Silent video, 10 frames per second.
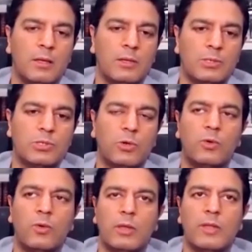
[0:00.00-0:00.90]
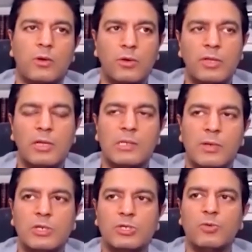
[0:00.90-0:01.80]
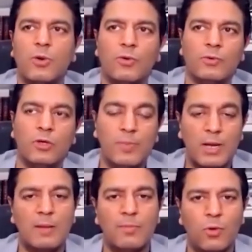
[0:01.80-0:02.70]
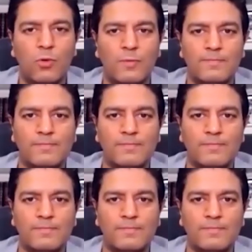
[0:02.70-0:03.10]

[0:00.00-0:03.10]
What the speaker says: So, and the good thing is when you do more, you become more.